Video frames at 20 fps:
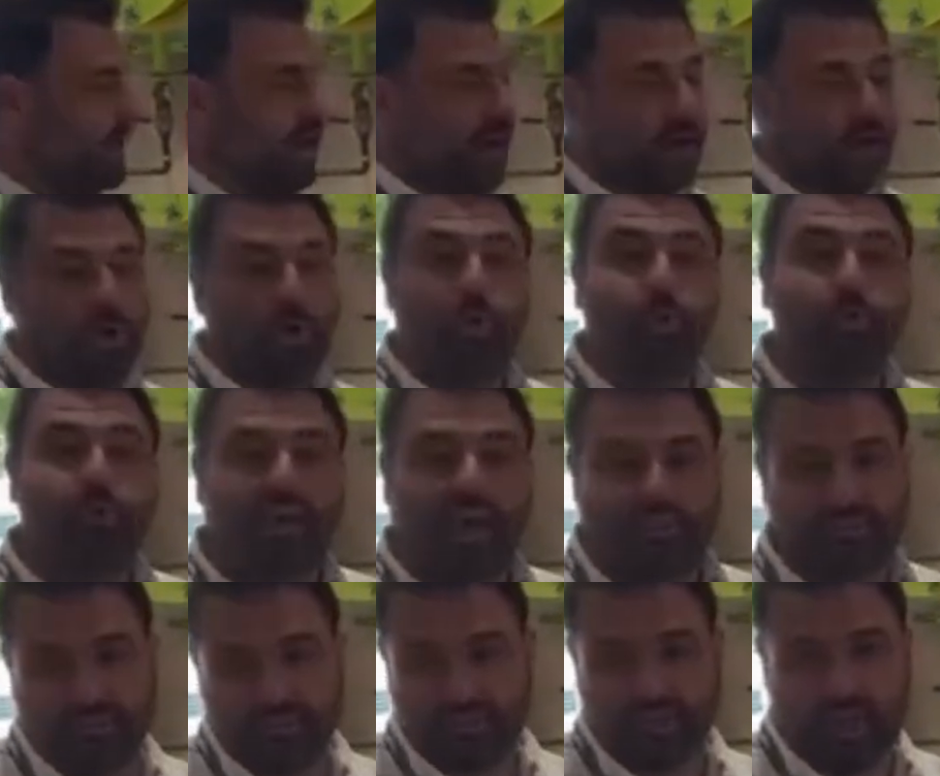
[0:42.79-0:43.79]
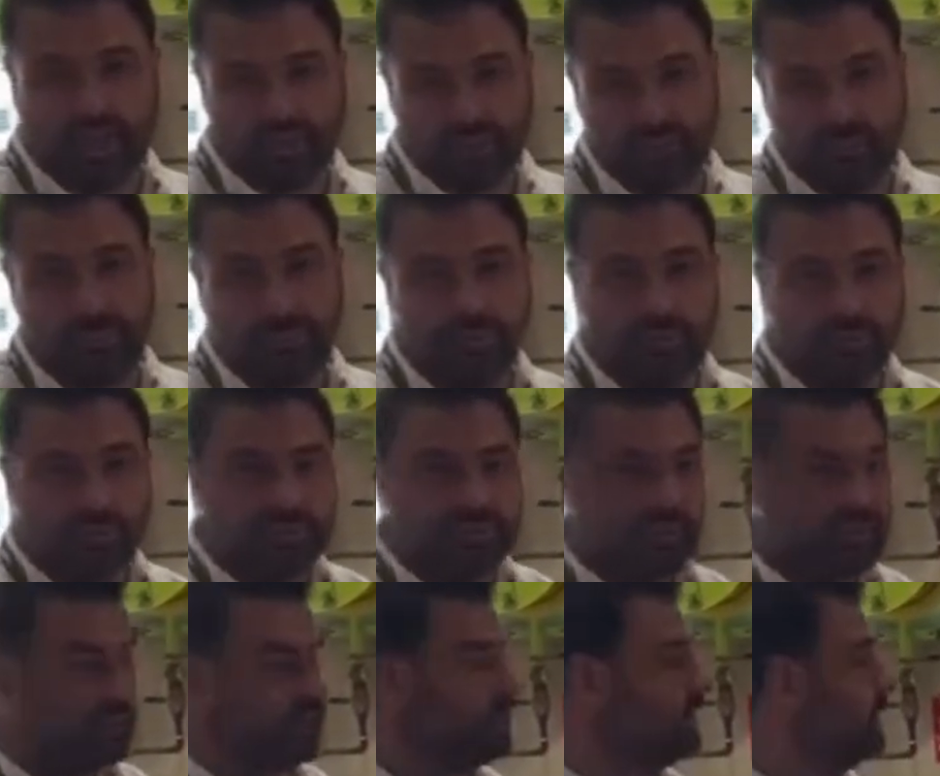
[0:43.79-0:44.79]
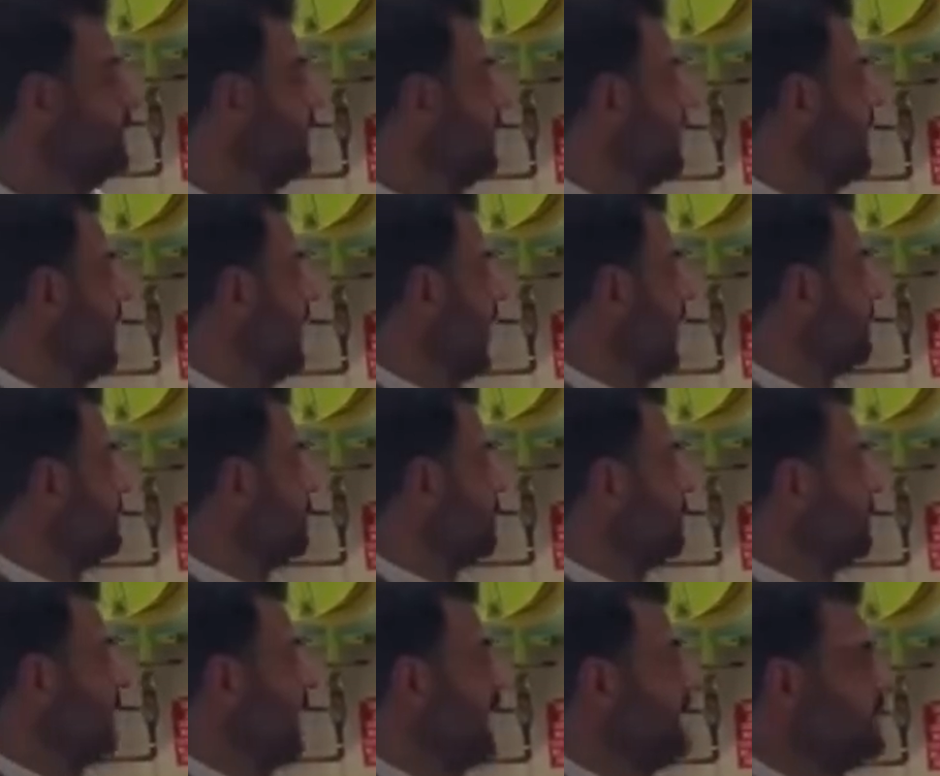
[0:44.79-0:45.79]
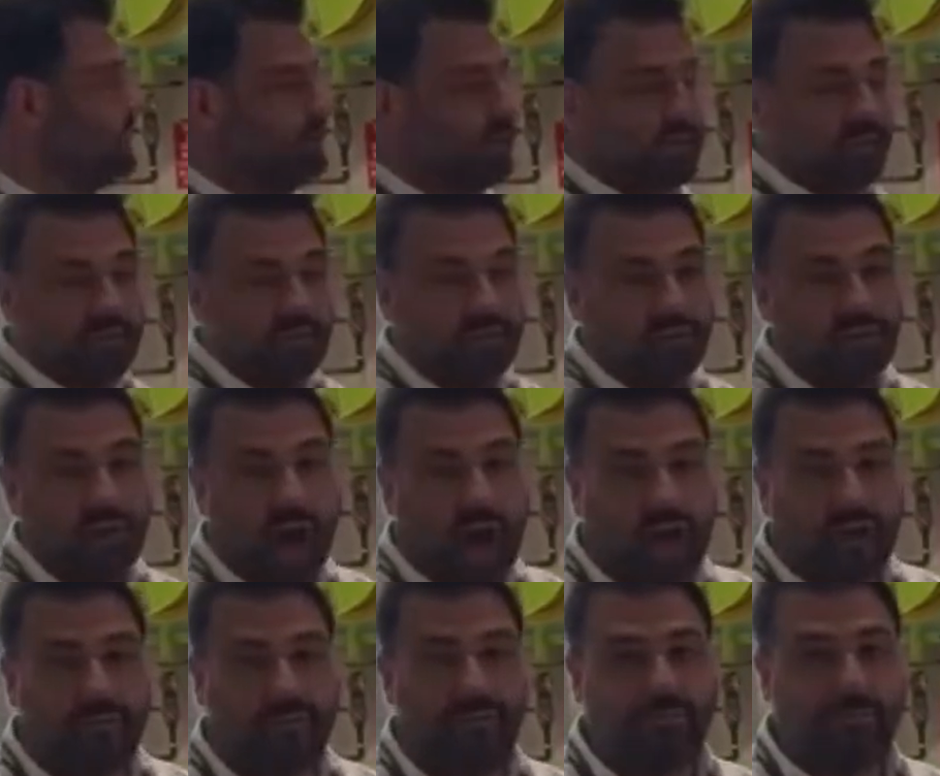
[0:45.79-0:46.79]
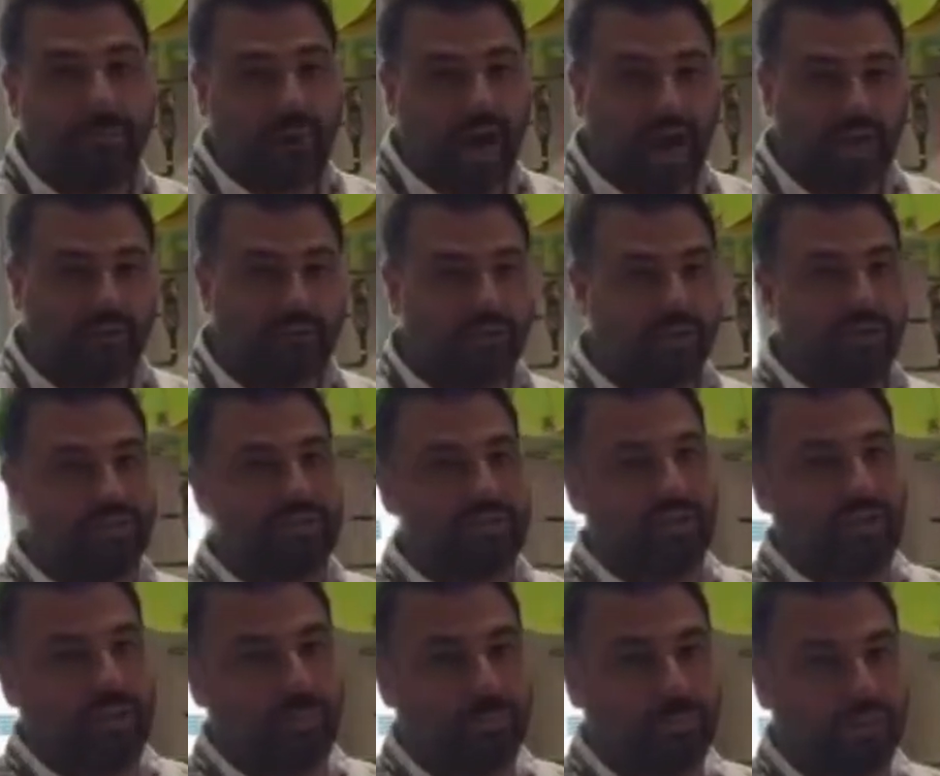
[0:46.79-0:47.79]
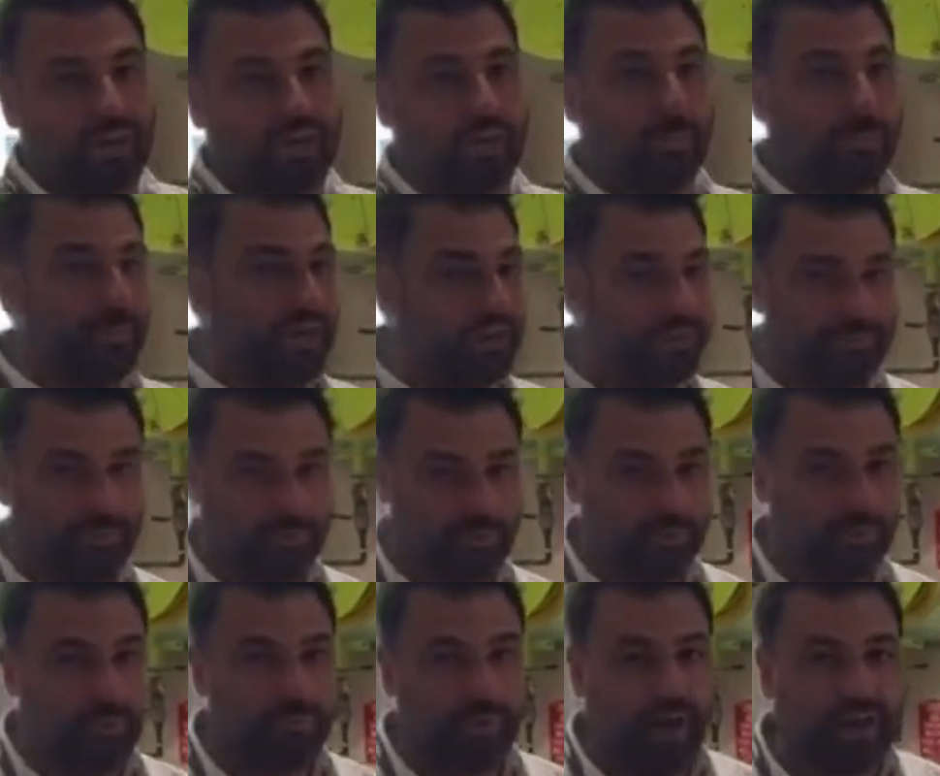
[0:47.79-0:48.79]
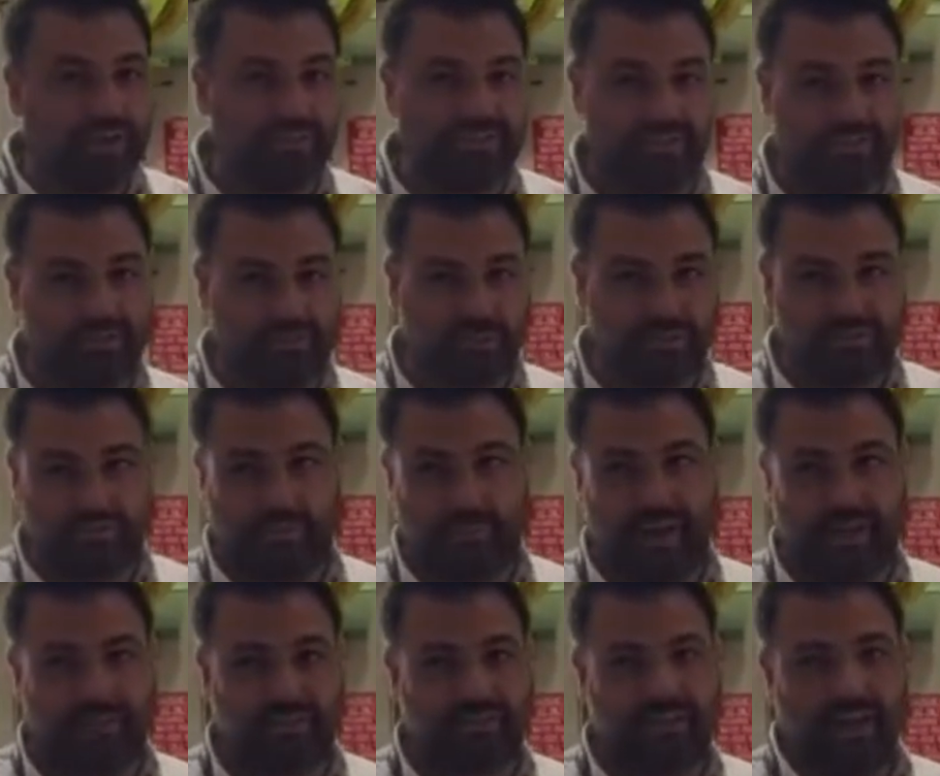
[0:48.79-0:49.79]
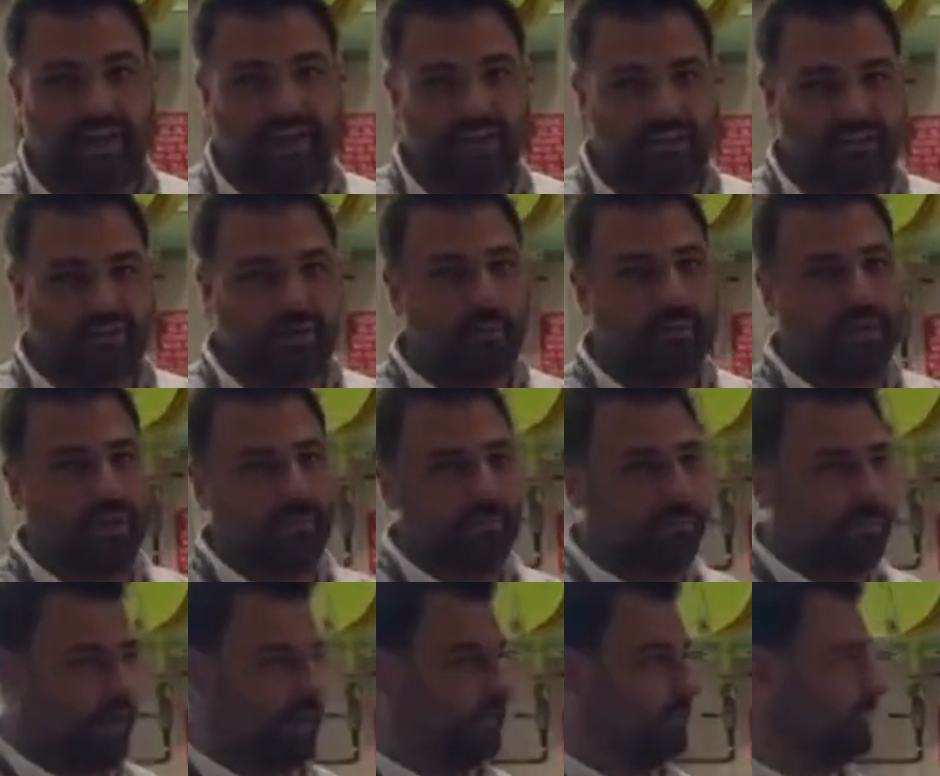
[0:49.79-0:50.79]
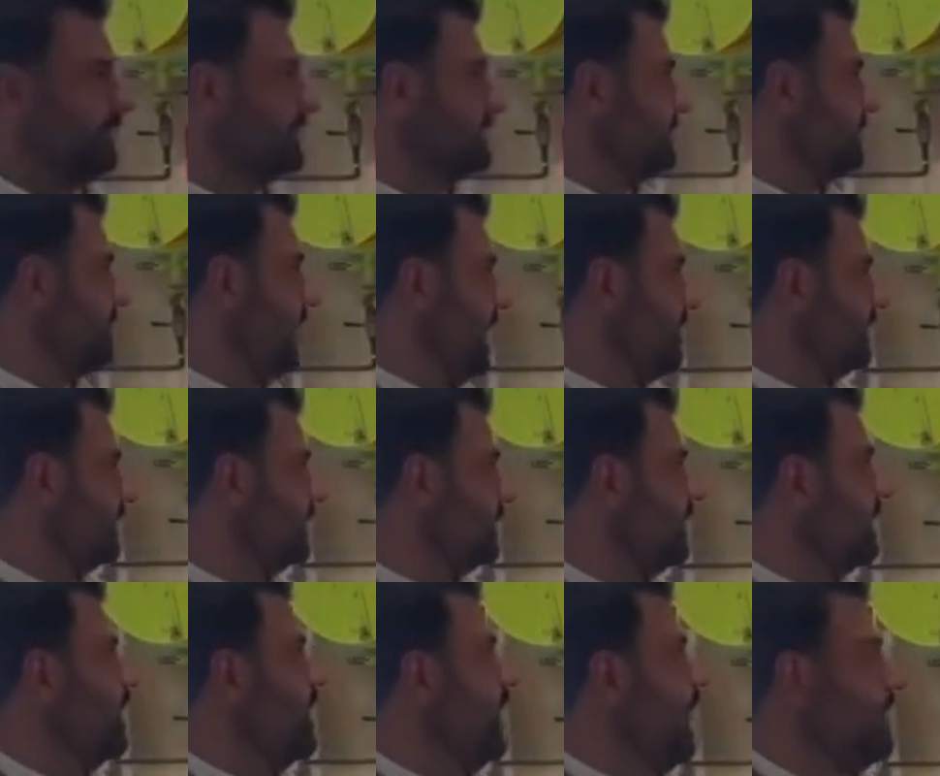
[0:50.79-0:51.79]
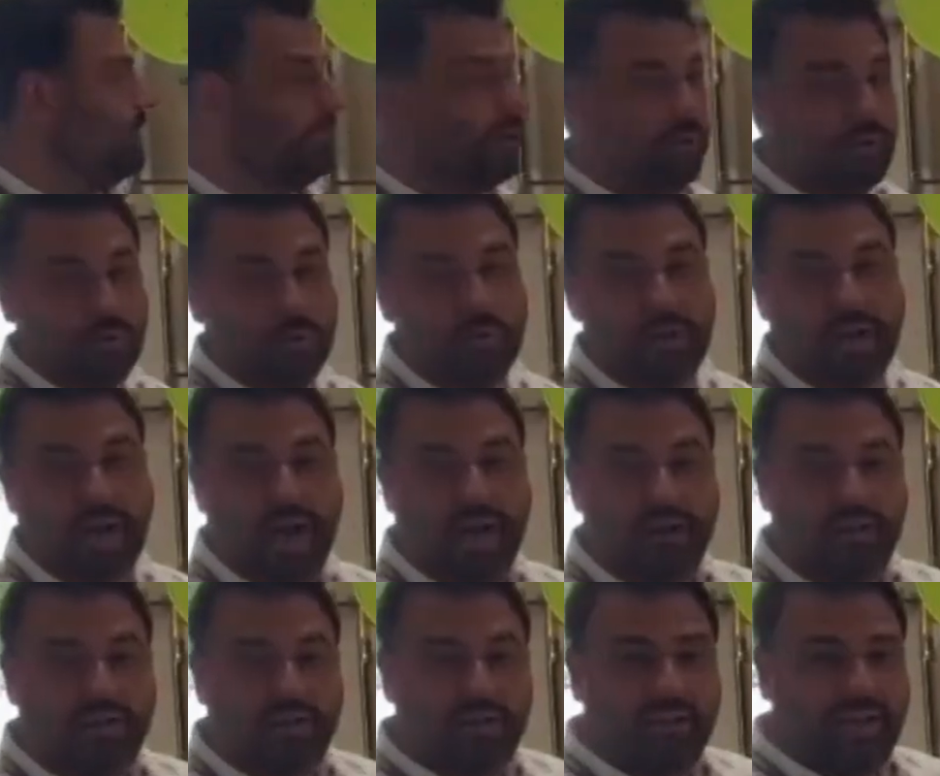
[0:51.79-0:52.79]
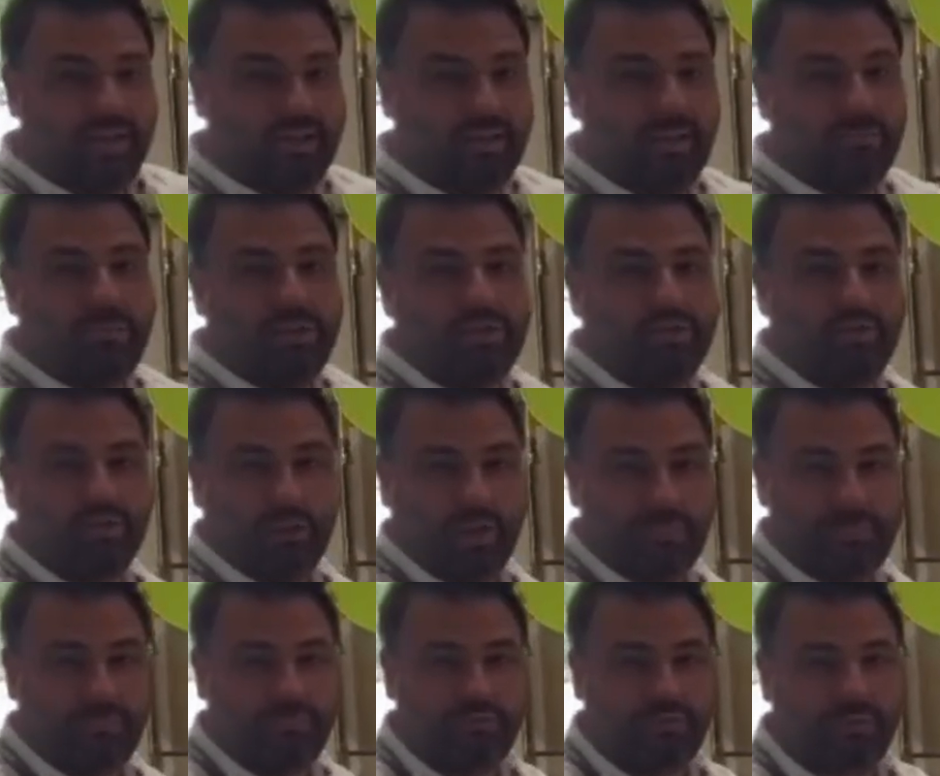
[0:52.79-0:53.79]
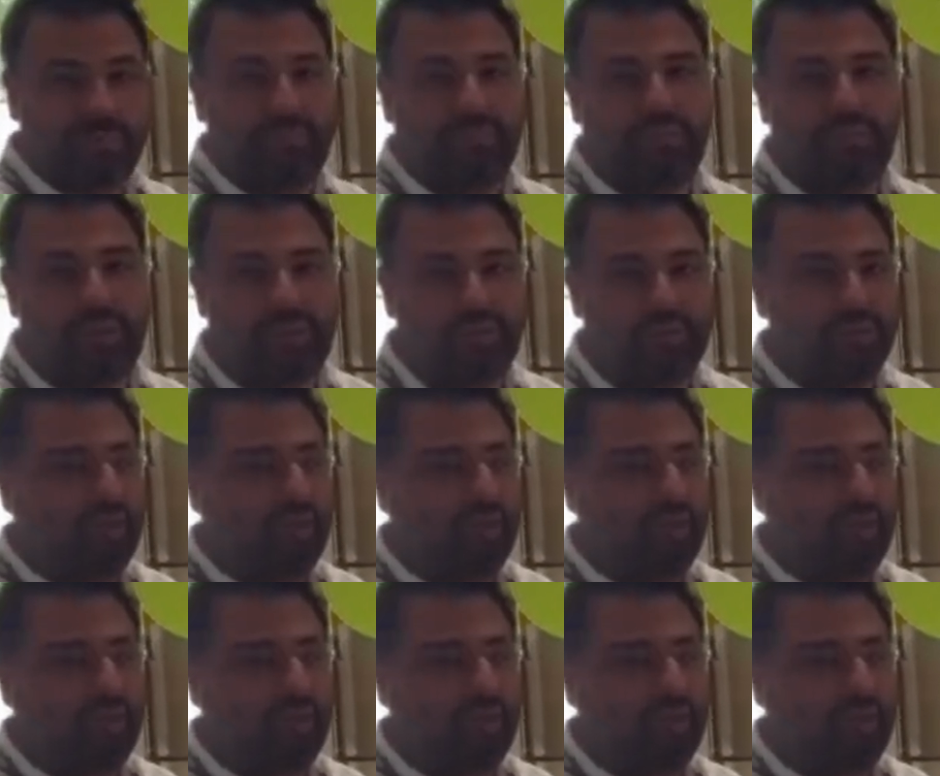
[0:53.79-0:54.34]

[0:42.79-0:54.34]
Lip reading: Pull down the side of a building, create life, biodiversity, bring beneficial bugs into a space. So many benefits of having a vertical garden that can be drip fed.